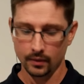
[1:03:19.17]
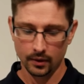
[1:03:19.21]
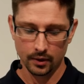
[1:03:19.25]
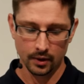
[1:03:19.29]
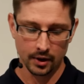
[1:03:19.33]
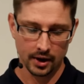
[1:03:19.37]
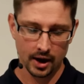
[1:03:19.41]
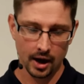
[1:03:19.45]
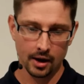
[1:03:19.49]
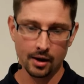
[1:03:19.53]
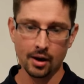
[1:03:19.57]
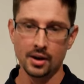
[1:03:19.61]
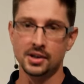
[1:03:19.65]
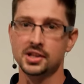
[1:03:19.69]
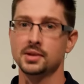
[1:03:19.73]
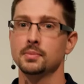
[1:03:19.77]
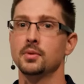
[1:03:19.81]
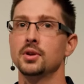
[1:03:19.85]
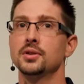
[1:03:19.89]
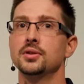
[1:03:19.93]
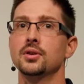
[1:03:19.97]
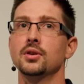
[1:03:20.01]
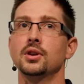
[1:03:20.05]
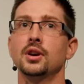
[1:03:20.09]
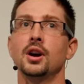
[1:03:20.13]
You can host them
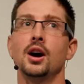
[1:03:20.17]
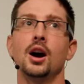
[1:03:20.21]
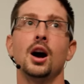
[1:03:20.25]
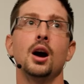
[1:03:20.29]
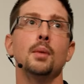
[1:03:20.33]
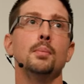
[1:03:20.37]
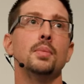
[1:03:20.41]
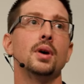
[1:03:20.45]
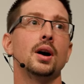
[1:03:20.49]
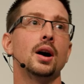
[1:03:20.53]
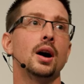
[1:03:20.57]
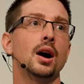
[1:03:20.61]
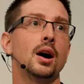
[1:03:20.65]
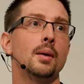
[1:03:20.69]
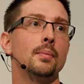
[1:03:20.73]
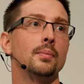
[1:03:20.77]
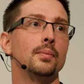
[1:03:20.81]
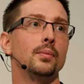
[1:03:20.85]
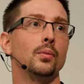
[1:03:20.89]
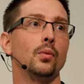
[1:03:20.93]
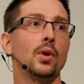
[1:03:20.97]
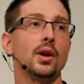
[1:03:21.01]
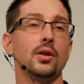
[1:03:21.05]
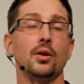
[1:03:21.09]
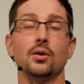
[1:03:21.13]
on Docker
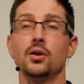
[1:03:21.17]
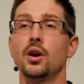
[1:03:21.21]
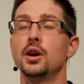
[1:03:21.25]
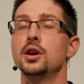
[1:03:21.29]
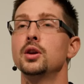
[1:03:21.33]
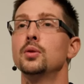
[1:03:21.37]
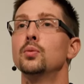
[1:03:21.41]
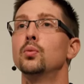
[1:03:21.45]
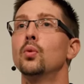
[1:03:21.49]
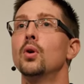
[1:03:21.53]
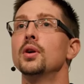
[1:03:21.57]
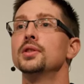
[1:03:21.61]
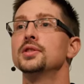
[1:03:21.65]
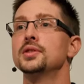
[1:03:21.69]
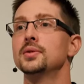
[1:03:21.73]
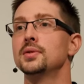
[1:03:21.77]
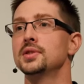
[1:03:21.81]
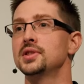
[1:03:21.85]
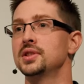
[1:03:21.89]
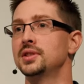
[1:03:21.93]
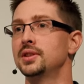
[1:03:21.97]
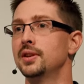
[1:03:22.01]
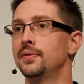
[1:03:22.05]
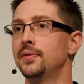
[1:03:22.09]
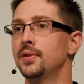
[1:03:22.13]
Hub. Whether or not you'd want to
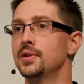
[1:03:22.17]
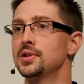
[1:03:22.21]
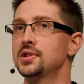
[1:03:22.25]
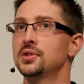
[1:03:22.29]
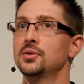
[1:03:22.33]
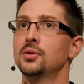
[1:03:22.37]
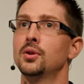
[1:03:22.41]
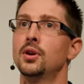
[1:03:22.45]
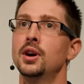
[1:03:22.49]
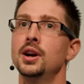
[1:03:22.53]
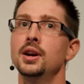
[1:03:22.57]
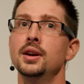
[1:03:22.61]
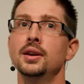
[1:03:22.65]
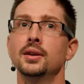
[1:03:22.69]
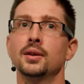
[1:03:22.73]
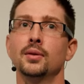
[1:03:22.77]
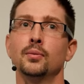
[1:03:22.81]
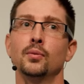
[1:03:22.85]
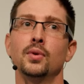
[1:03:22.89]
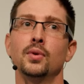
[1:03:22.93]
is a different story.